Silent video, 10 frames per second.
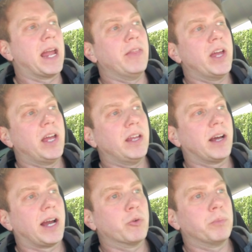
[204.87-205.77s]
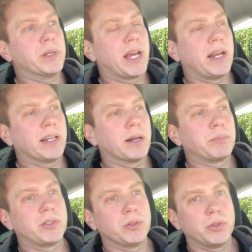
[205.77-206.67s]
And then I will be heading
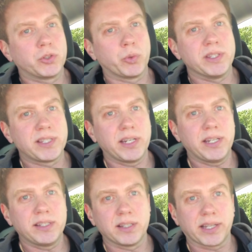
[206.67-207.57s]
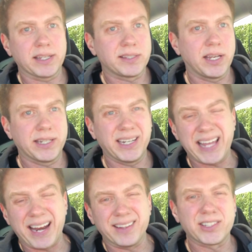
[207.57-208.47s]
up to the Twin Cities and, like I said,
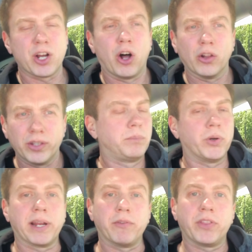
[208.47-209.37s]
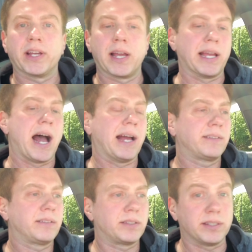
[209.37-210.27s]
getting that installed, putting everything I
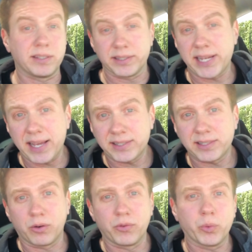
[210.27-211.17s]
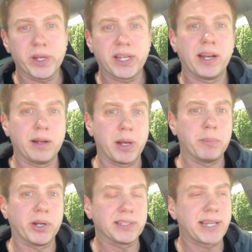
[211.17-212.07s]
got to the test over the weekend at
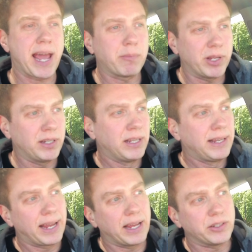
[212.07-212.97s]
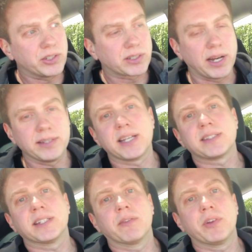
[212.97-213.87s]
my buddy's cabin and just kind of
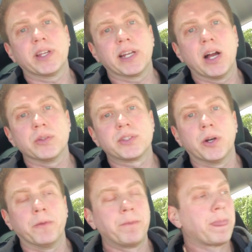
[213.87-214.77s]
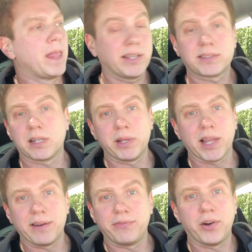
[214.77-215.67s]
testing everything out. So I think it's going to be
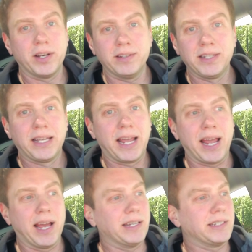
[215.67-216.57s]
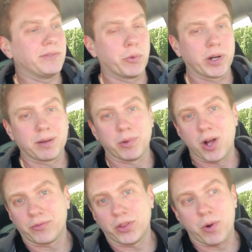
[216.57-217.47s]
a lot of fun, and if you want to come
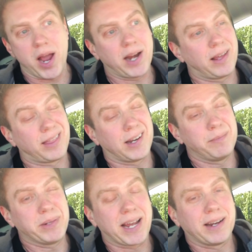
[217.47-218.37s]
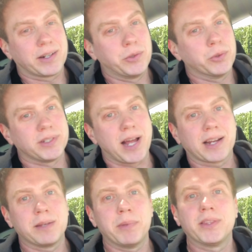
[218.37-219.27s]
along for the ride, I thought it'd be kind of cool to
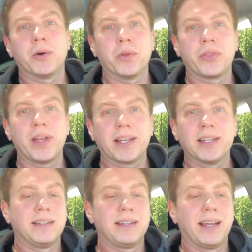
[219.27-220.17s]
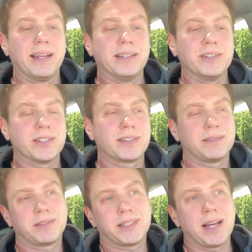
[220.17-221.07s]
document the whole thing and
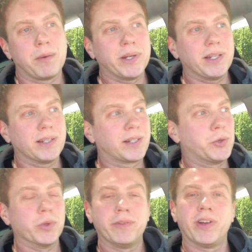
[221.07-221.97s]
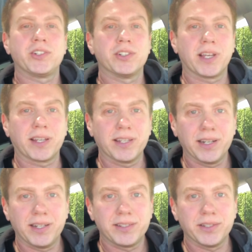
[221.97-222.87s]
just see how many cool adventures I
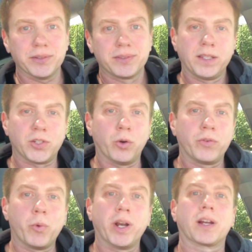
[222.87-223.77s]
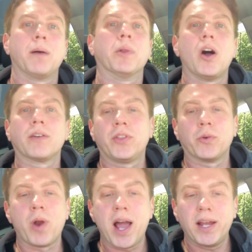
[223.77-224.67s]
can get into. So if you want to come along
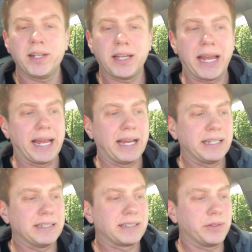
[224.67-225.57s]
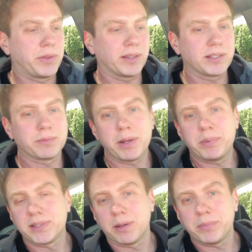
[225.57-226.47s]
for the ride and you think this
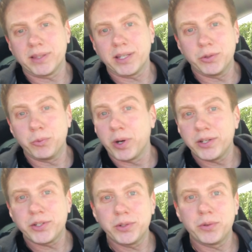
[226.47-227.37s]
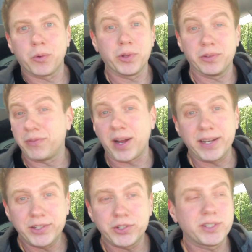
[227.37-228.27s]
might be something that you want to do or you
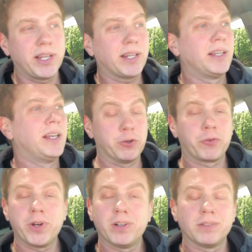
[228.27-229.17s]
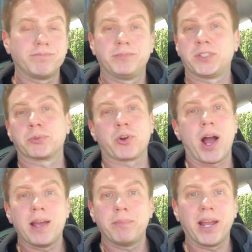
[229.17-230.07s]
find interesting, feel free to
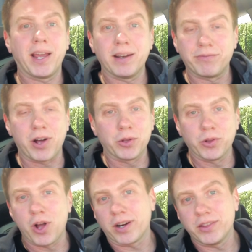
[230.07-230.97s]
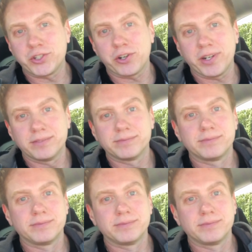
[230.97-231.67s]
subscribe and follow along on the journey.